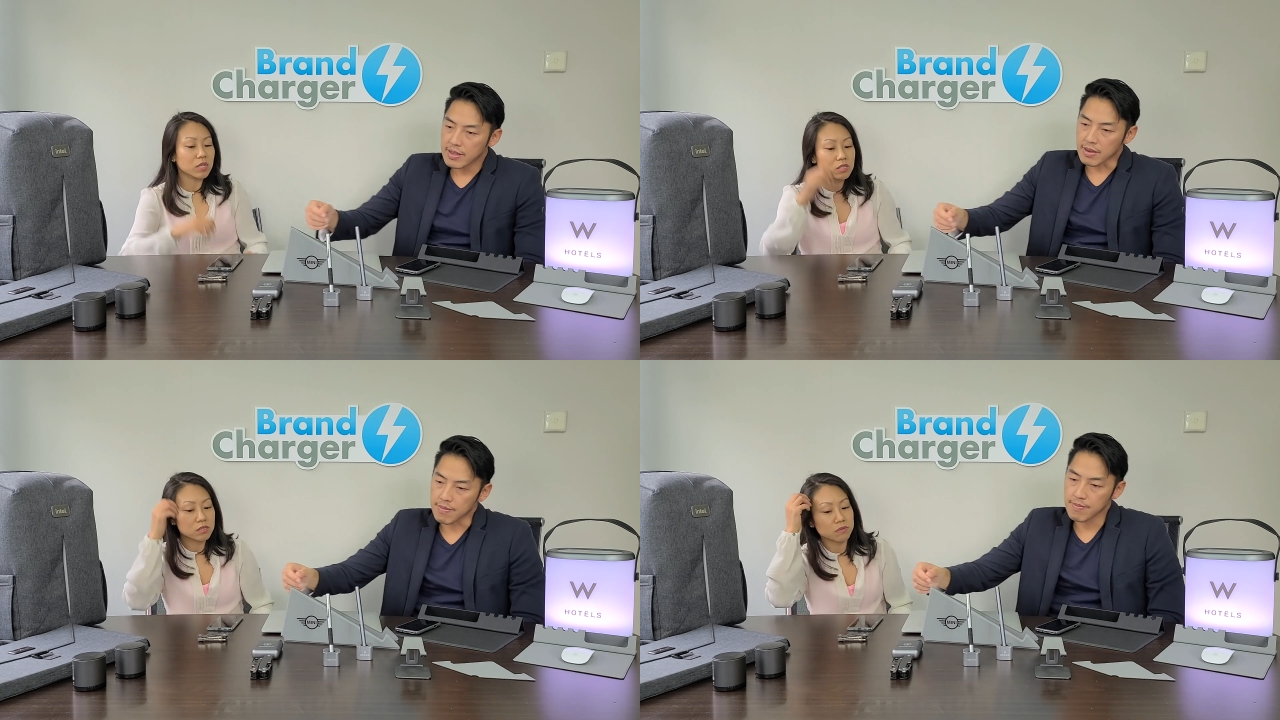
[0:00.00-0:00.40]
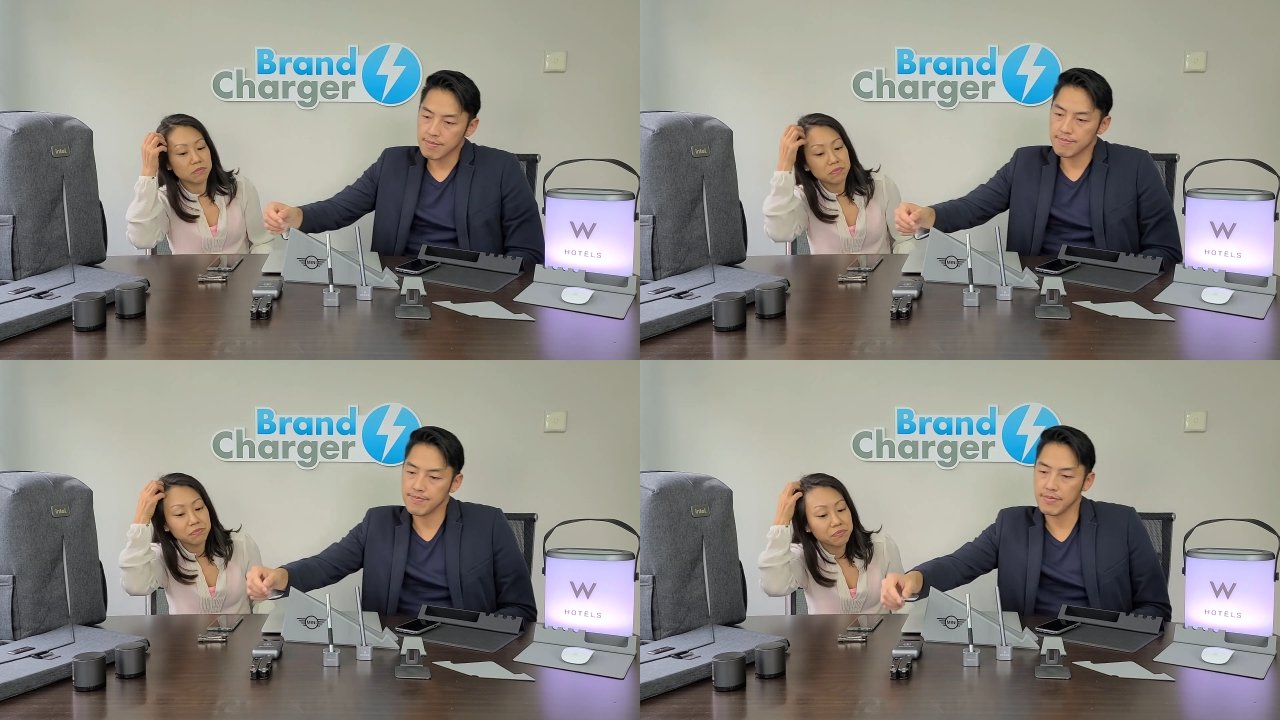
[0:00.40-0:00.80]
Speaker 1: an
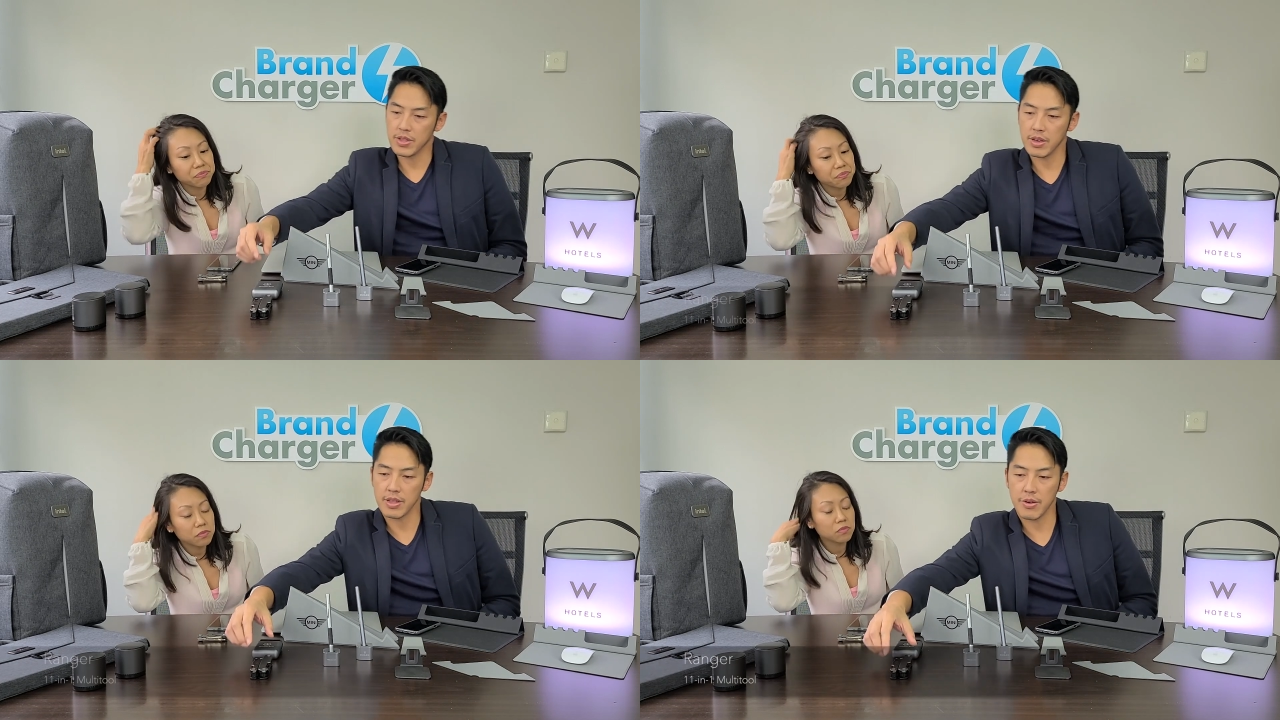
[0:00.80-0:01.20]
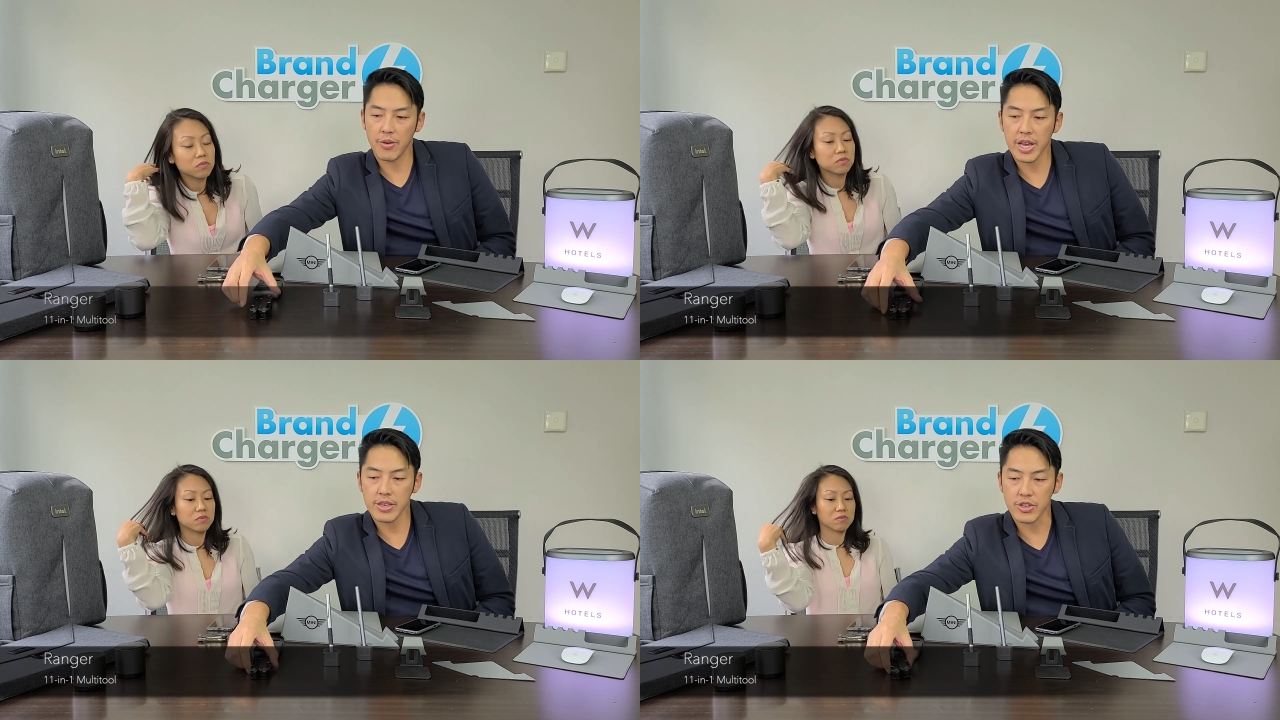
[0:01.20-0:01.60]
item, the, the
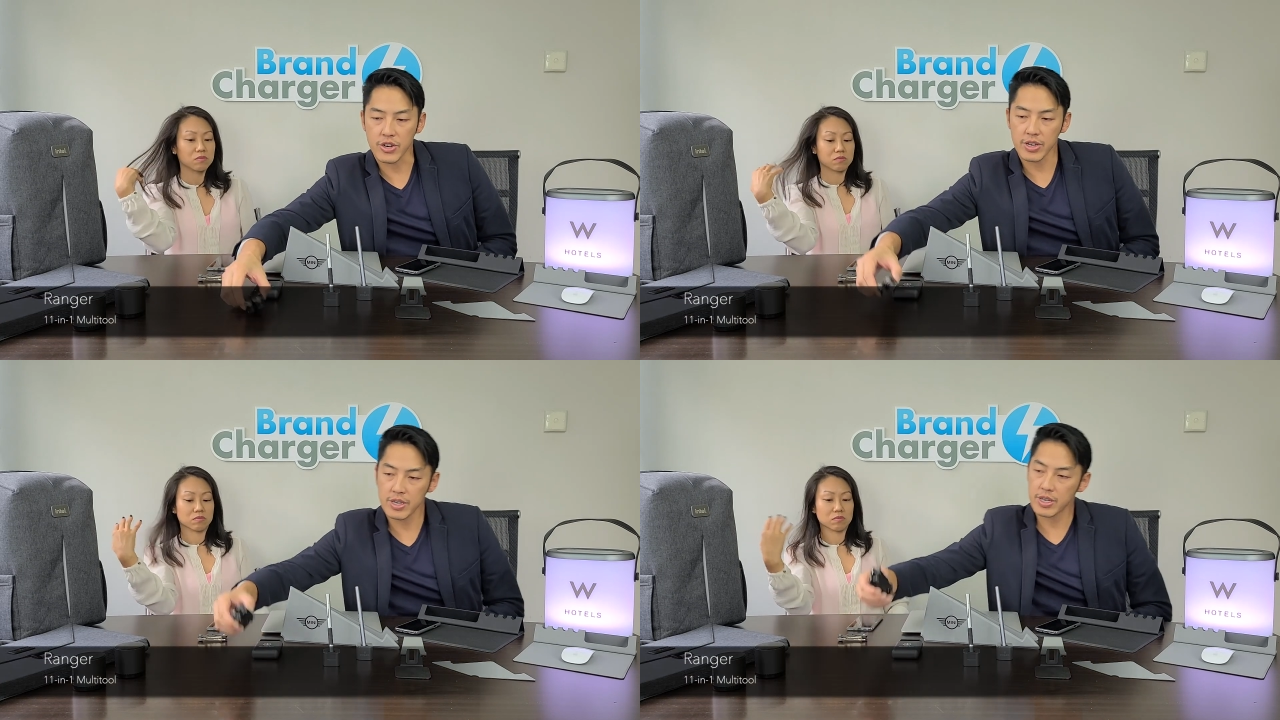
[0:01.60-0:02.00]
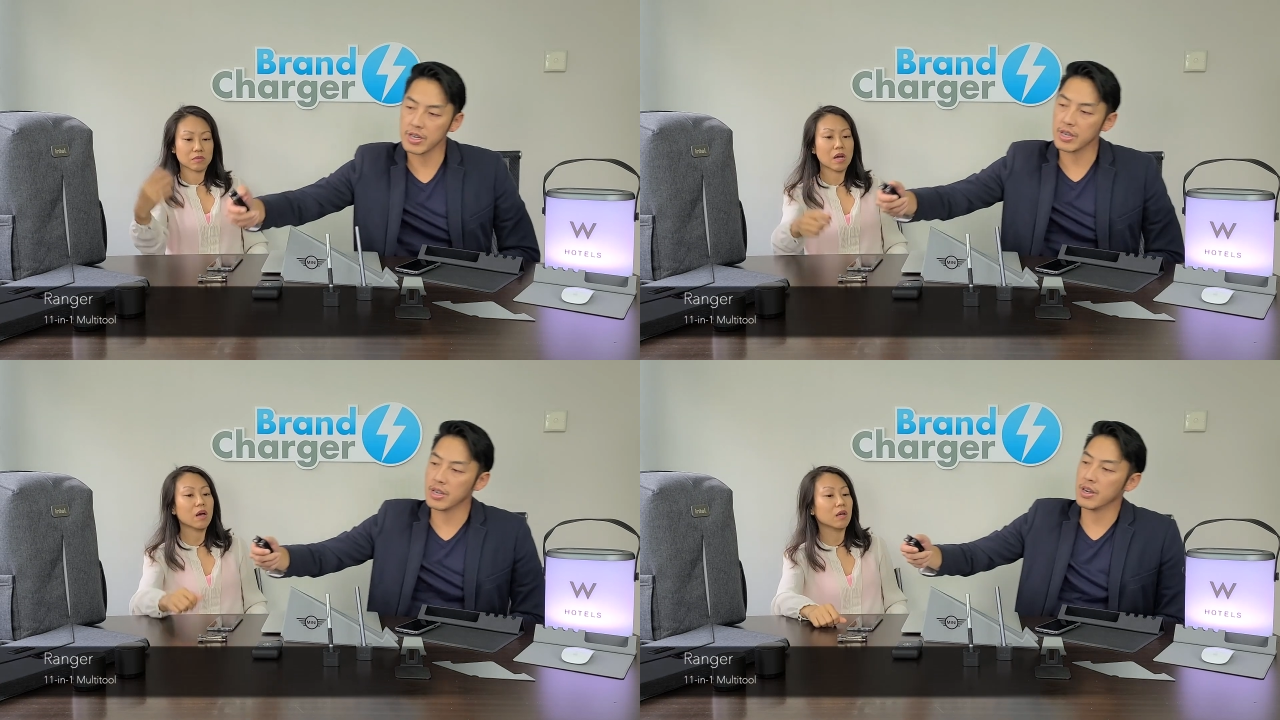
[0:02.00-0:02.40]
Ranger.
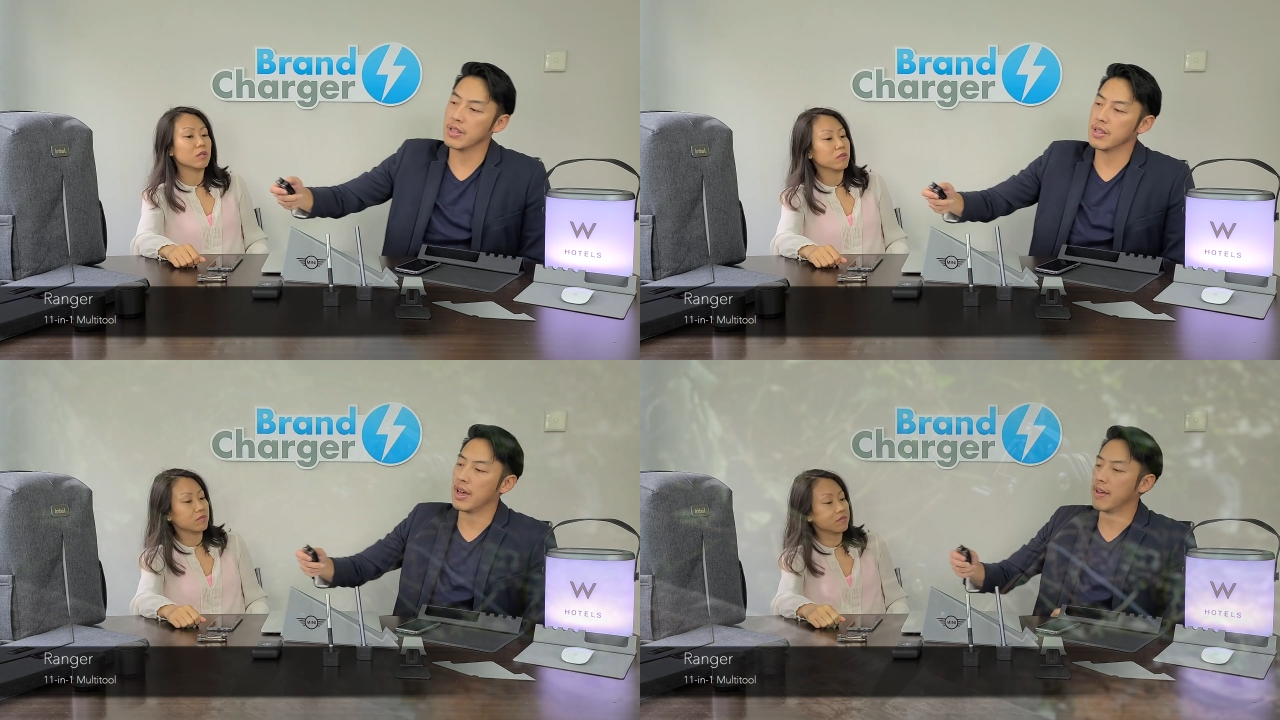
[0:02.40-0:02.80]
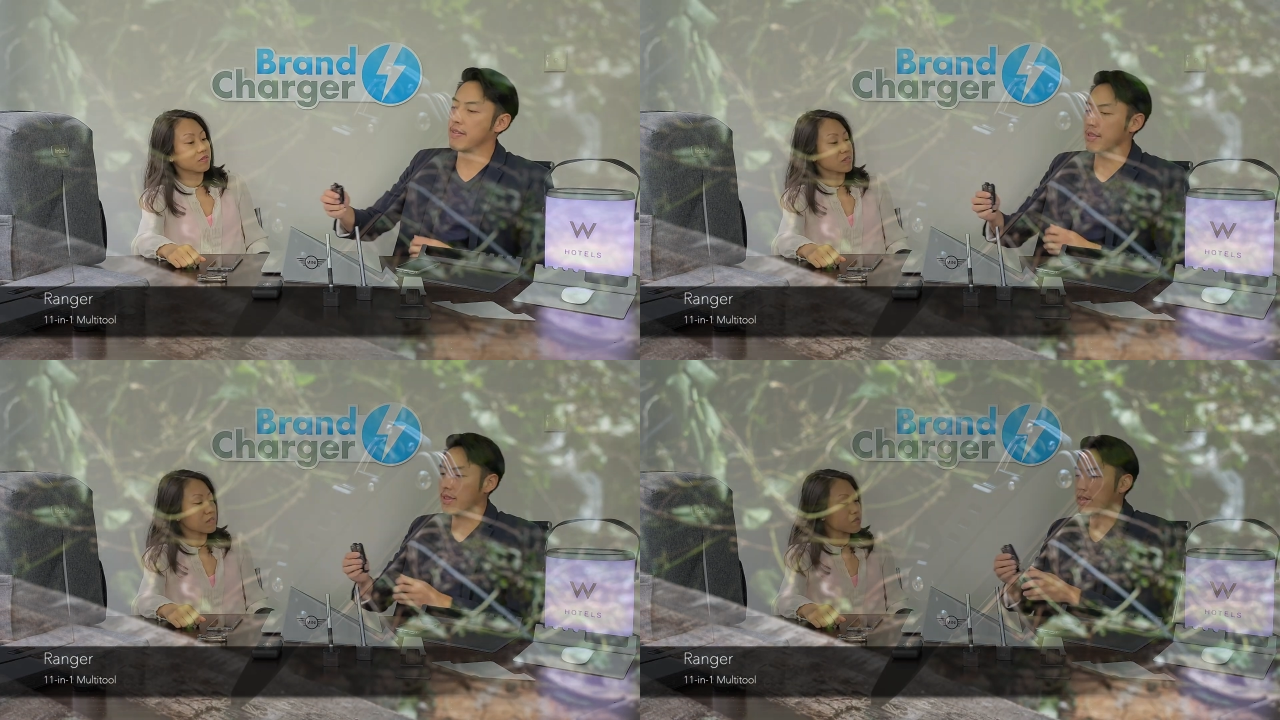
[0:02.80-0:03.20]
Ah. And, uh,
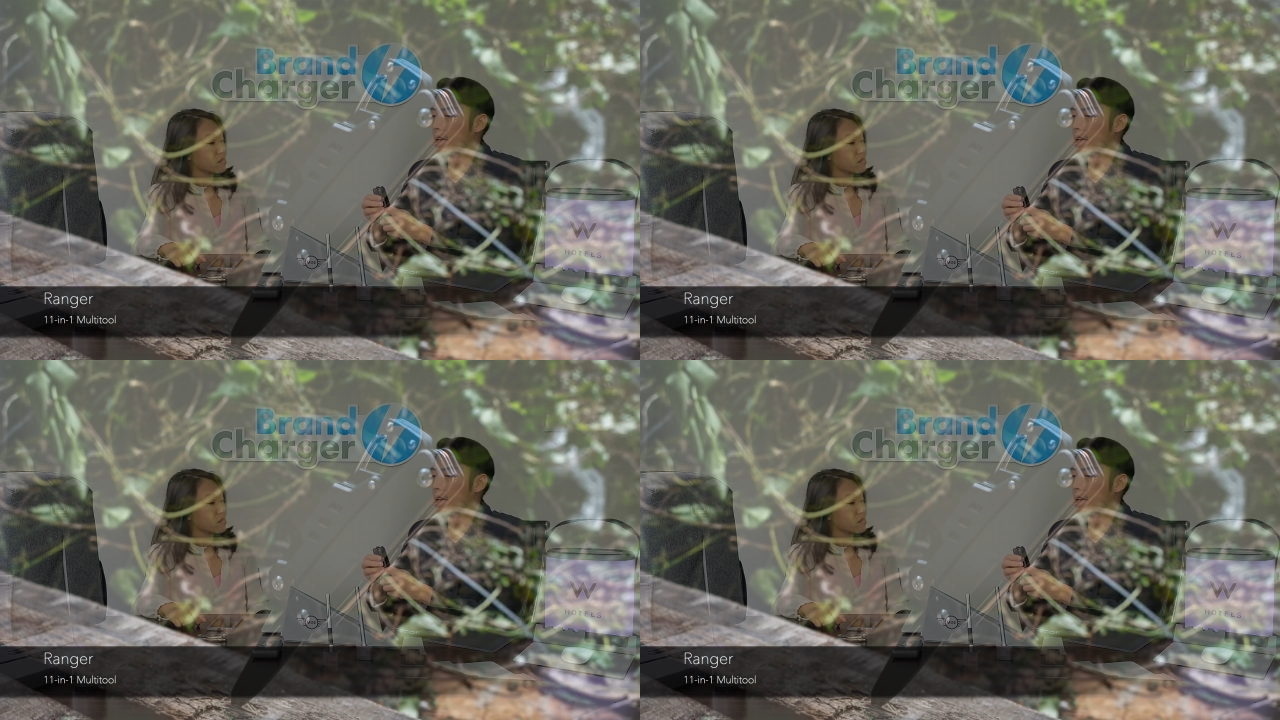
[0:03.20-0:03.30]
that